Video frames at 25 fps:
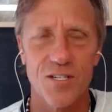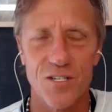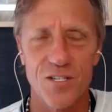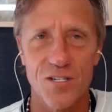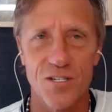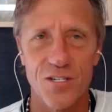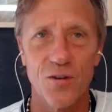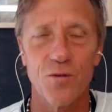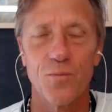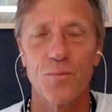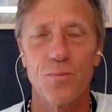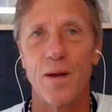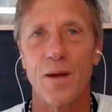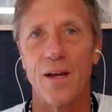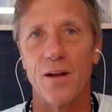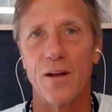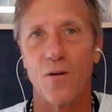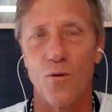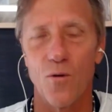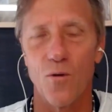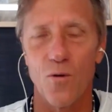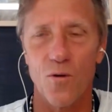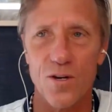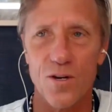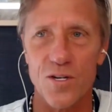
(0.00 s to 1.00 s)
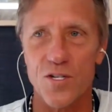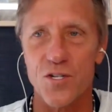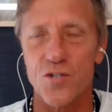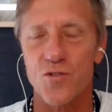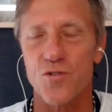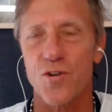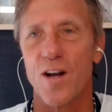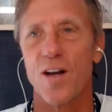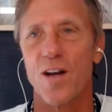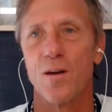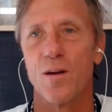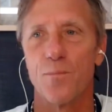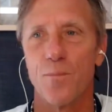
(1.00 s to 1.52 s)
still being
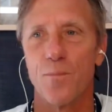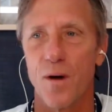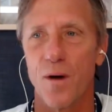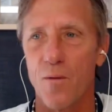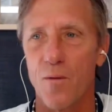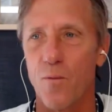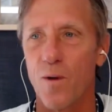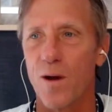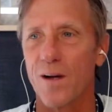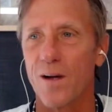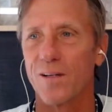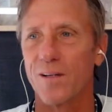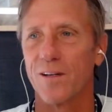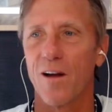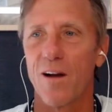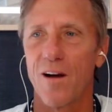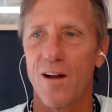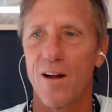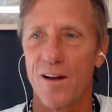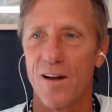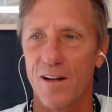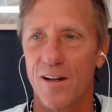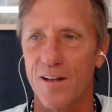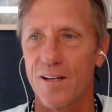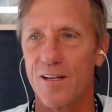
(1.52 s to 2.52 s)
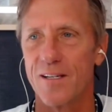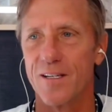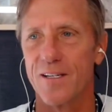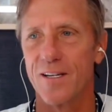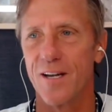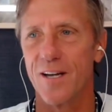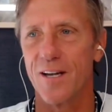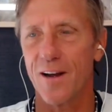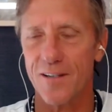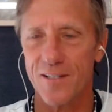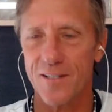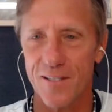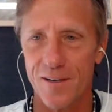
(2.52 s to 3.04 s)
orchestrated by one kind of
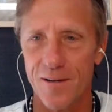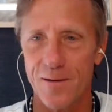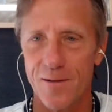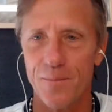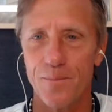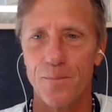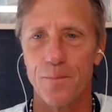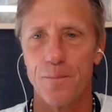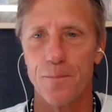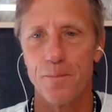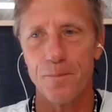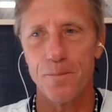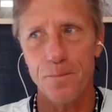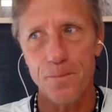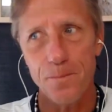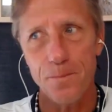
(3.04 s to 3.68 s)
conductor